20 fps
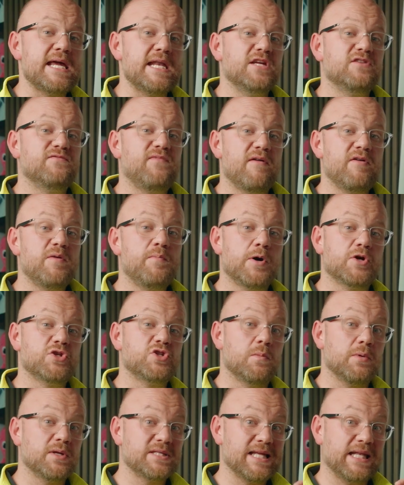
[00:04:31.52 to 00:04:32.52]
It is very
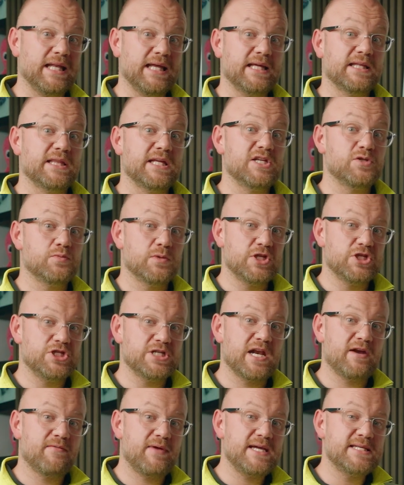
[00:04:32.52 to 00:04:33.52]
possible to link these with a
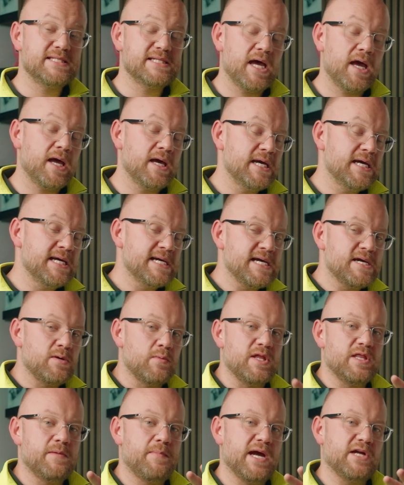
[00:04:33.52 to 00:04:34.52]
generator.
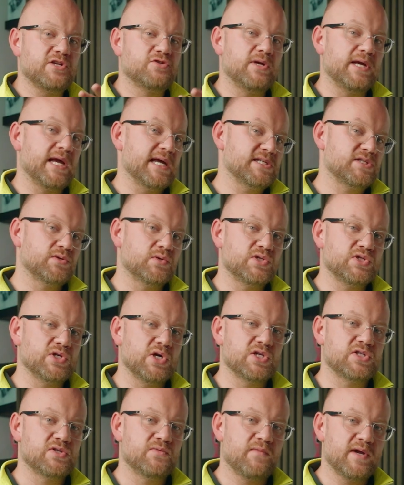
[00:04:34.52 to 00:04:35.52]
When the battery gets to a
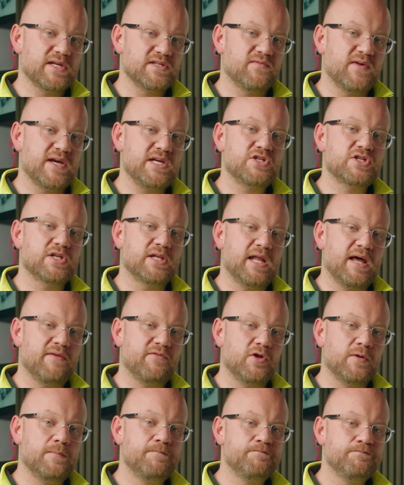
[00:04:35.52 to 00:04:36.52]
certain reservation
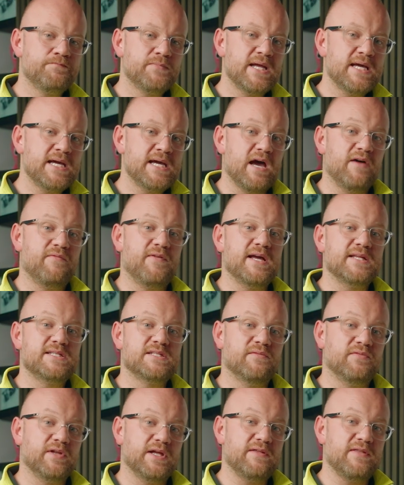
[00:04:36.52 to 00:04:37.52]
level,
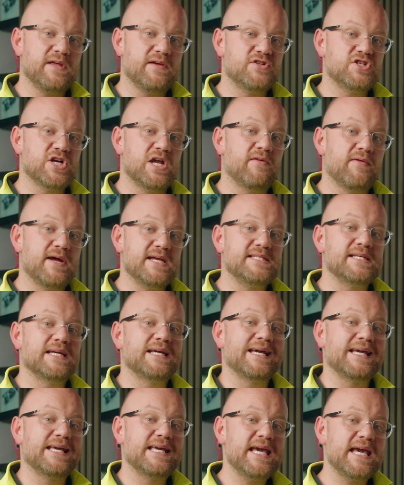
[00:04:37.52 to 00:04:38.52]
effectively the generator
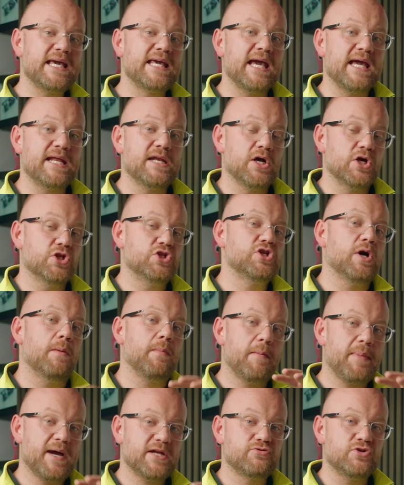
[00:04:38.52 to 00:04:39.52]
can kick in and top
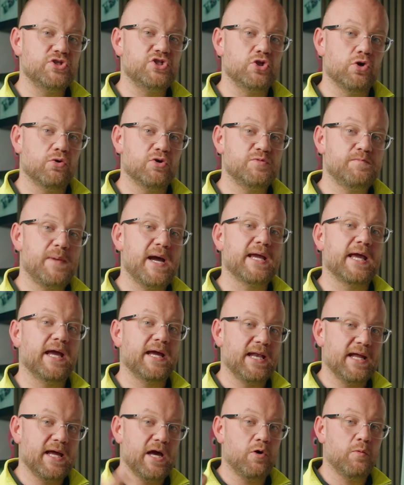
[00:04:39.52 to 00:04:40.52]
the battery storage back
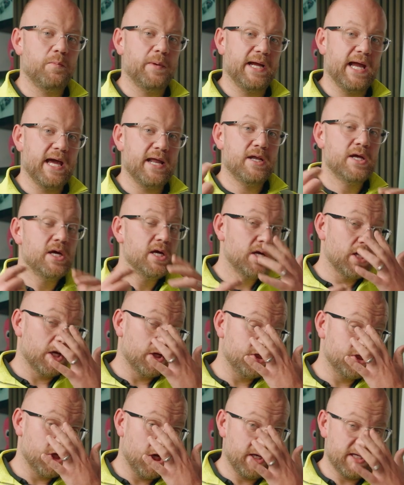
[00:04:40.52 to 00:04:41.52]
in, up again,
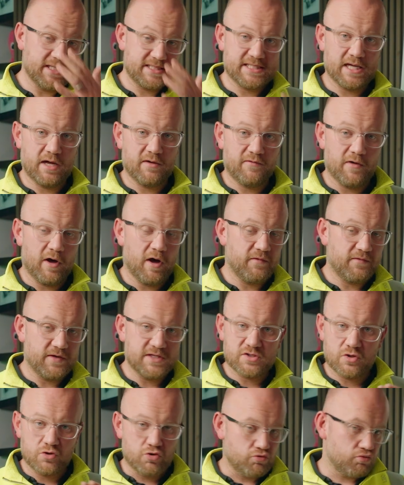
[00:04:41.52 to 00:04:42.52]
and turn itself off.
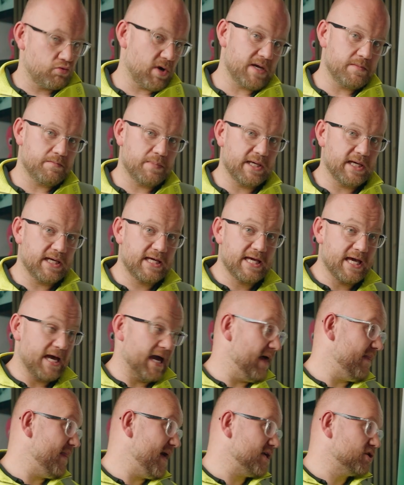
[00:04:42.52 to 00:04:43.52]
It's a great bit of
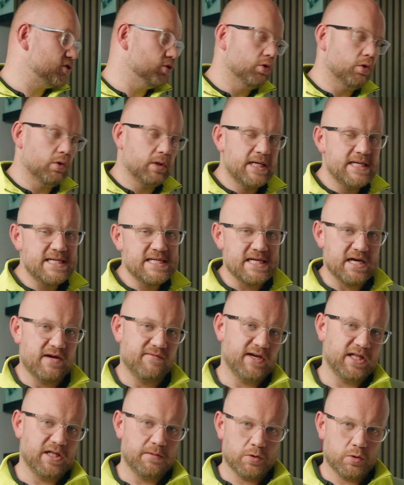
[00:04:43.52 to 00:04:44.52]
kit, and that's all
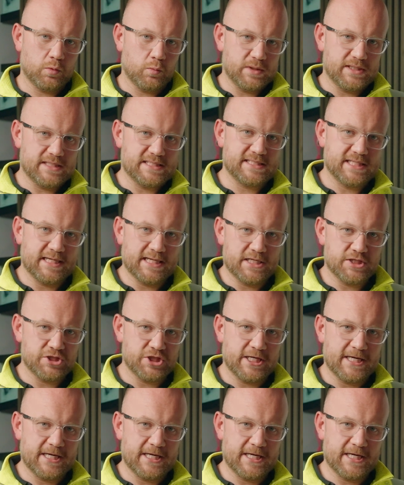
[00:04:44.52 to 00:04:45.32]
available with the SigEnergy